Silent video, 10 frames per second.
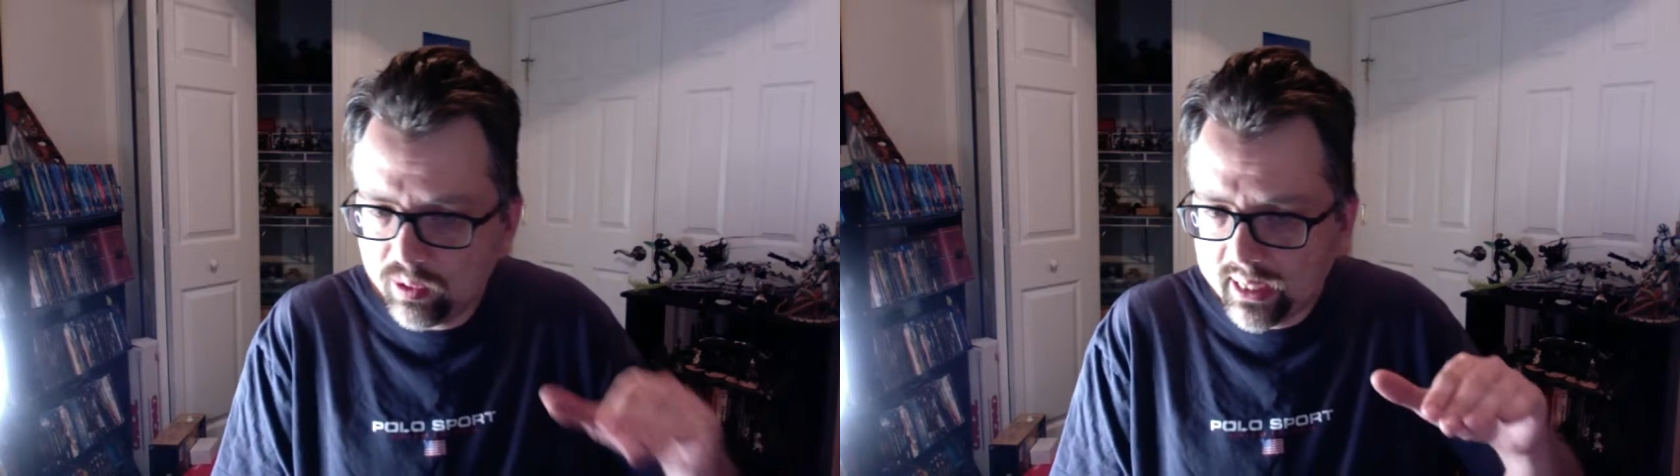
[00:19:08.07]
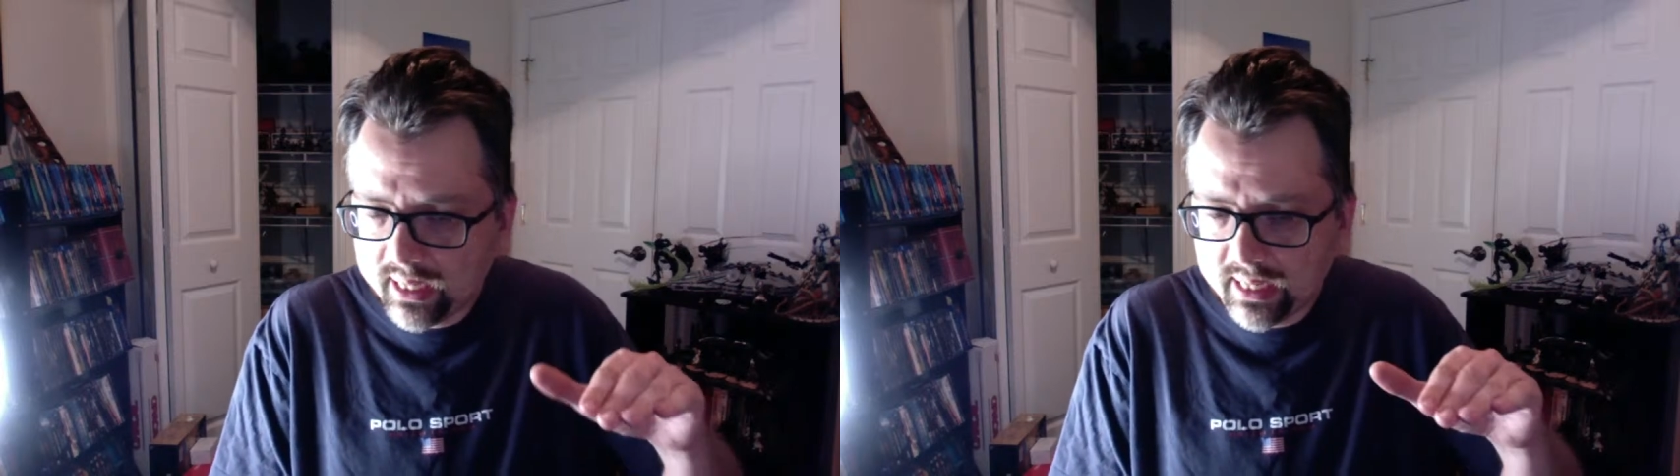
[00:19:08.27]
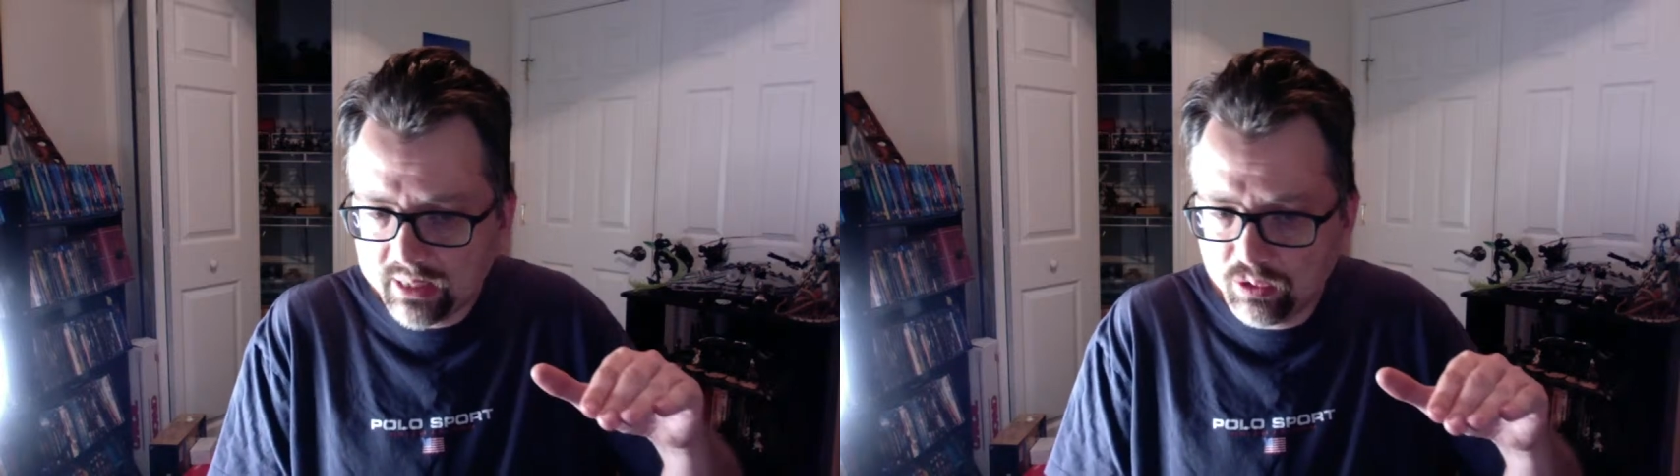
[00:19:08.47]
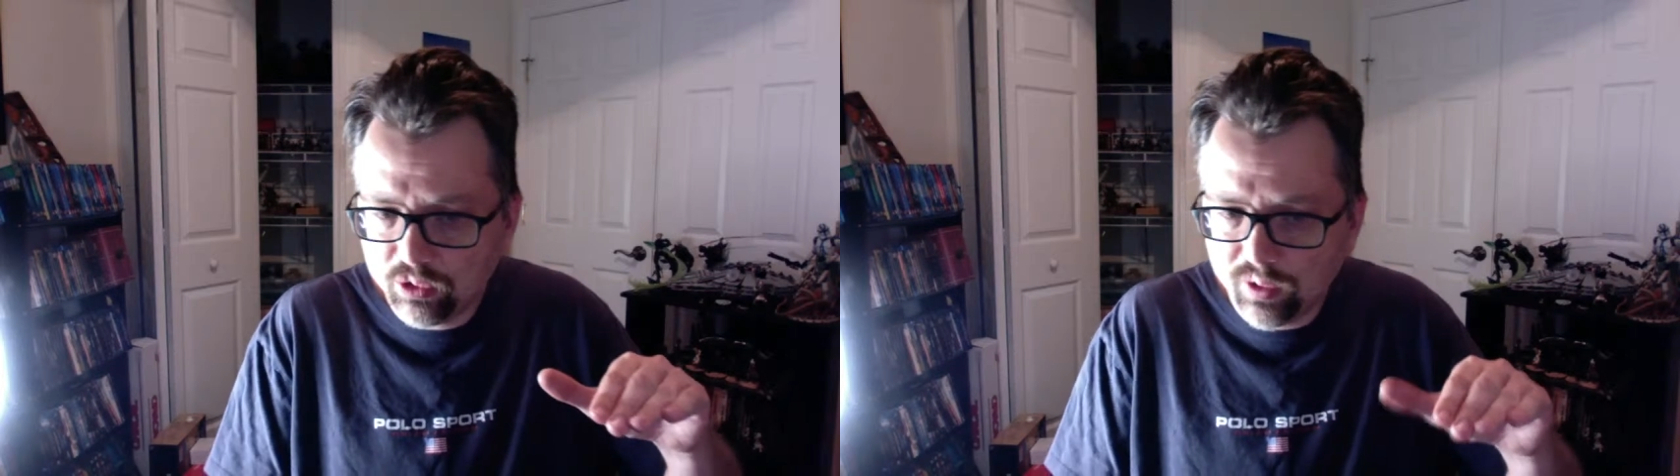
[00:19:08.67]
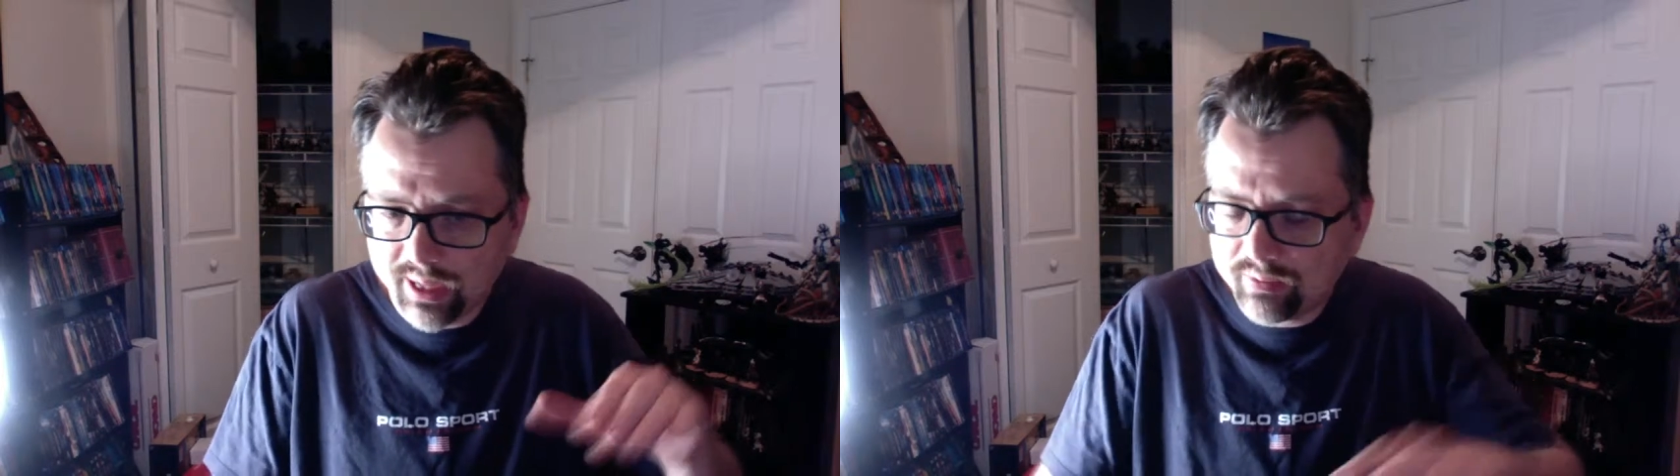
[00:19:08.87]

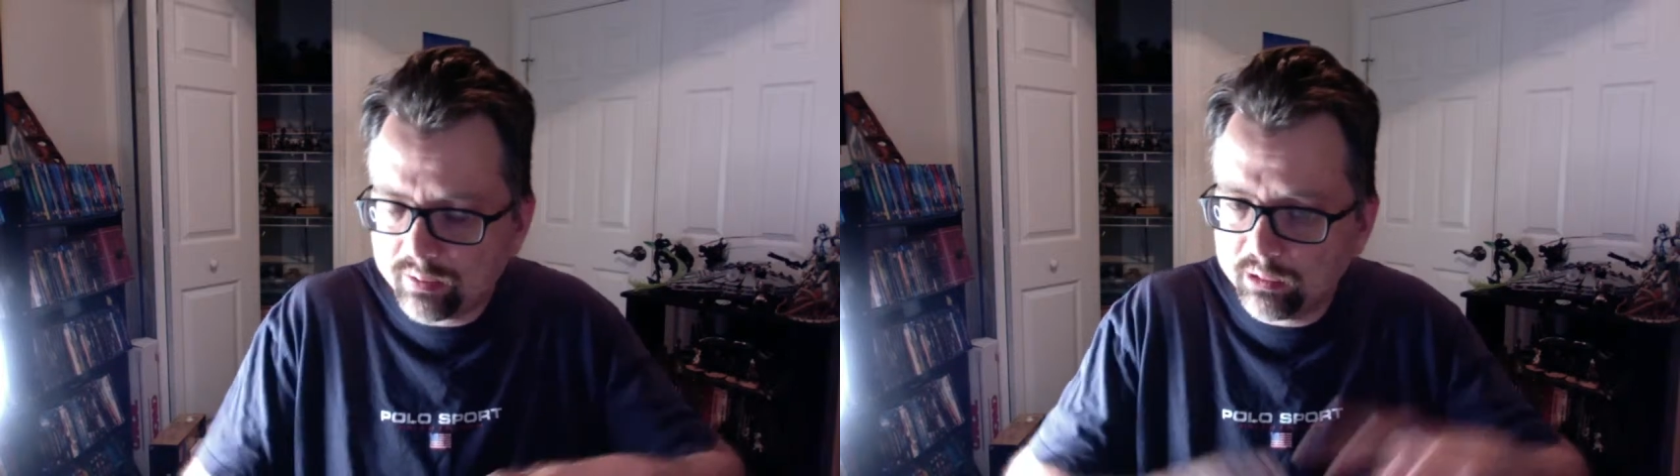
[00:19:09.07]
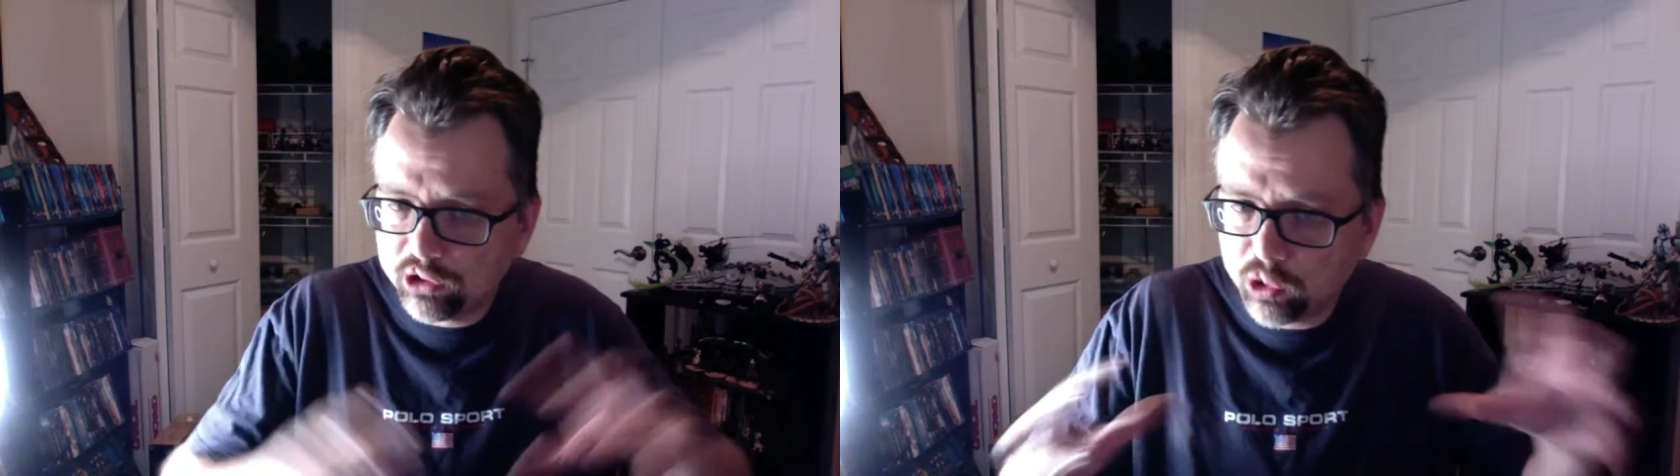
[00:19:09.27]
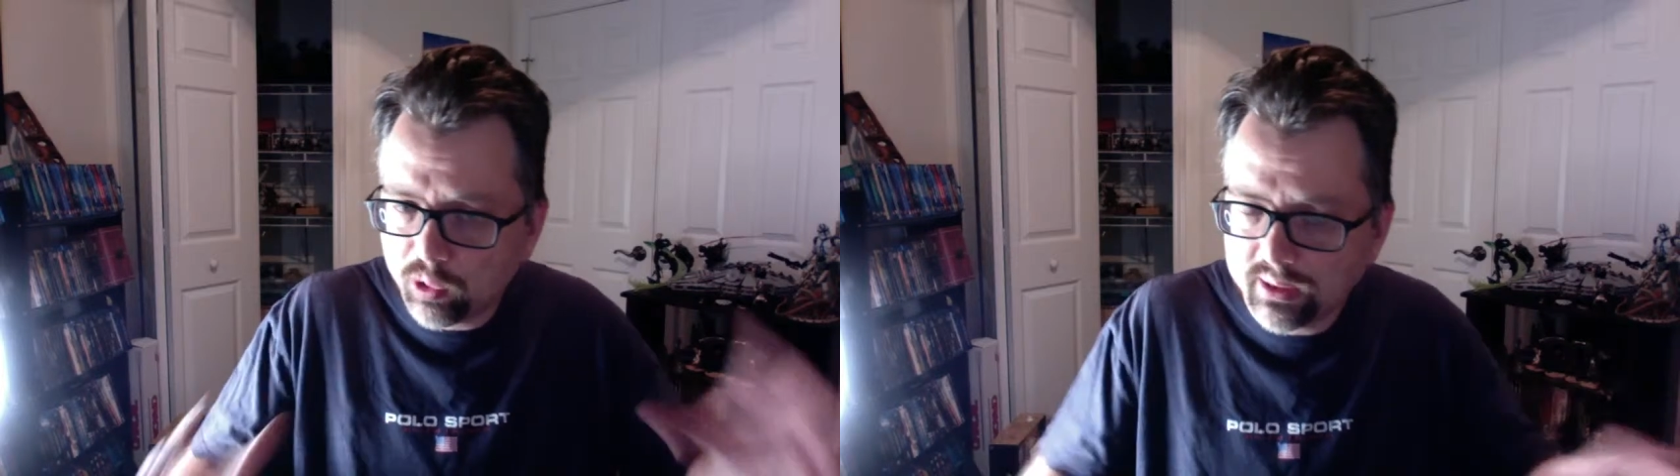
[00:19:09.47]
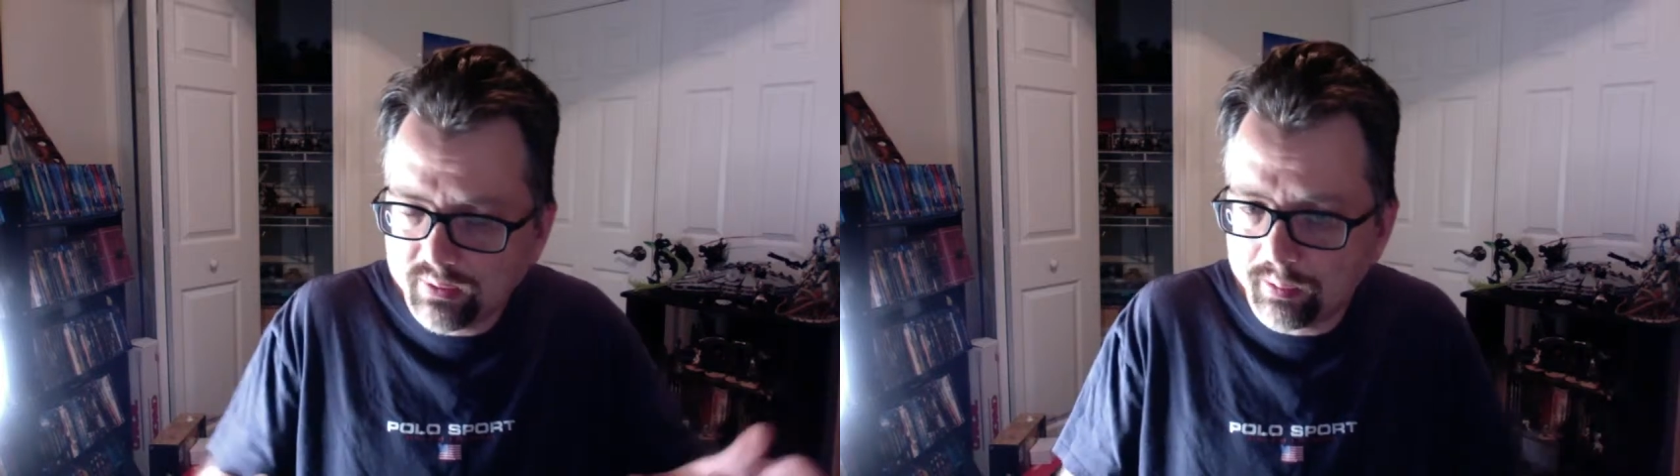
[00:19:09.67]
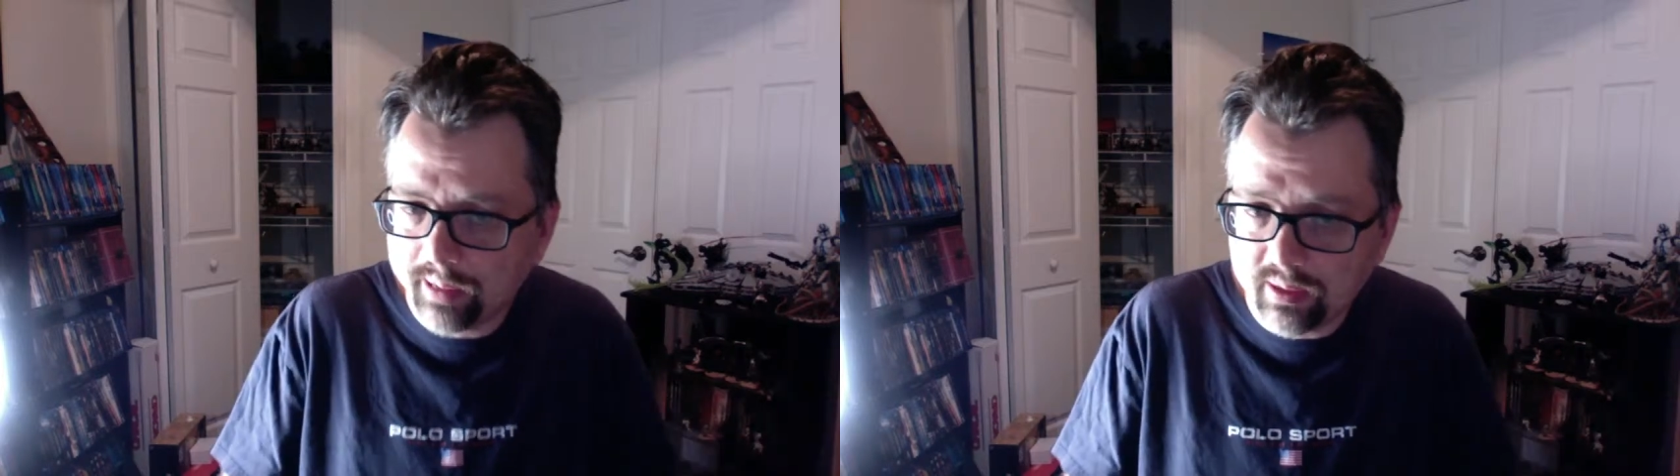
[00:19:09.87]
have a majority of
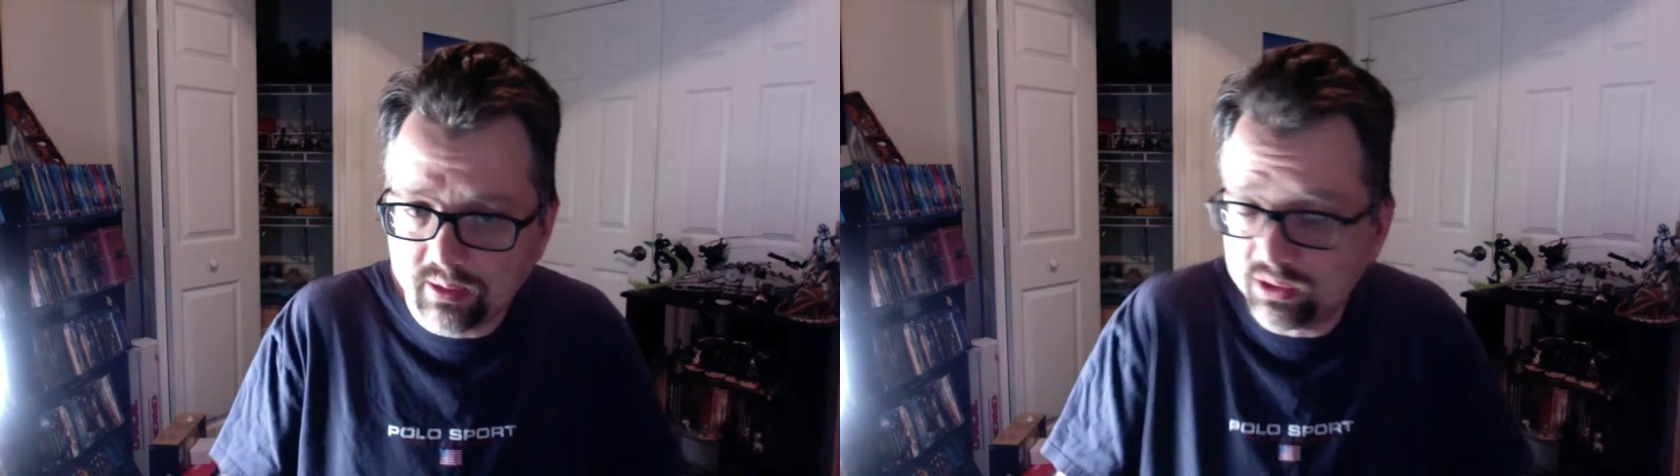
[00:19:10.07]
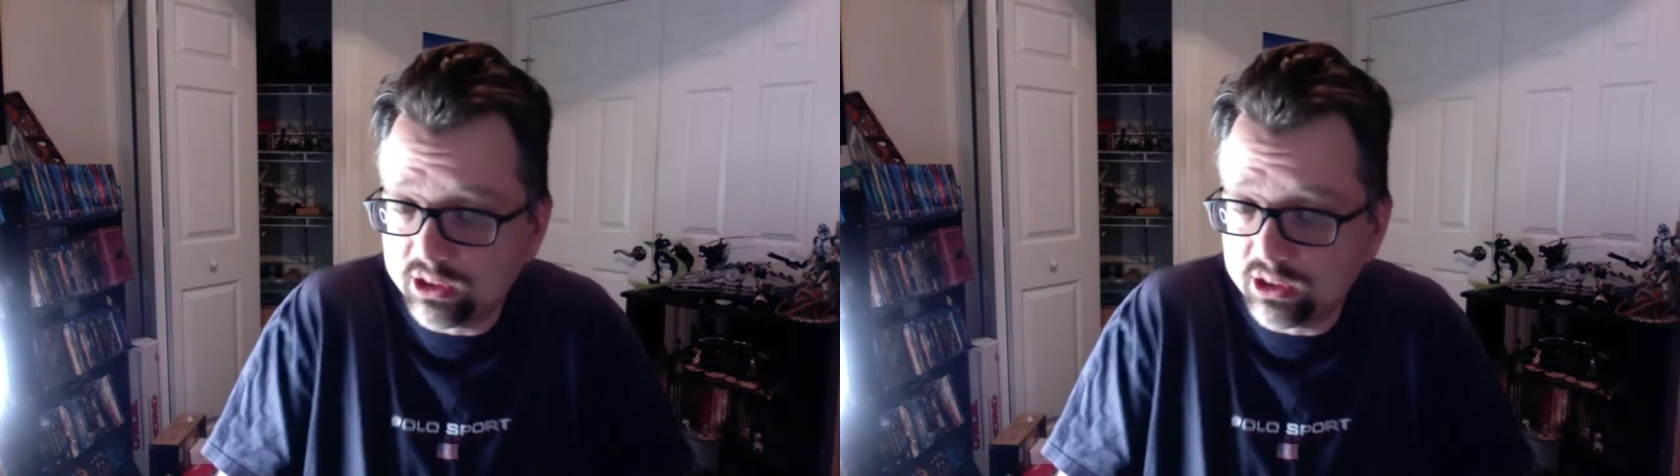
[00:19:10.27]
Americans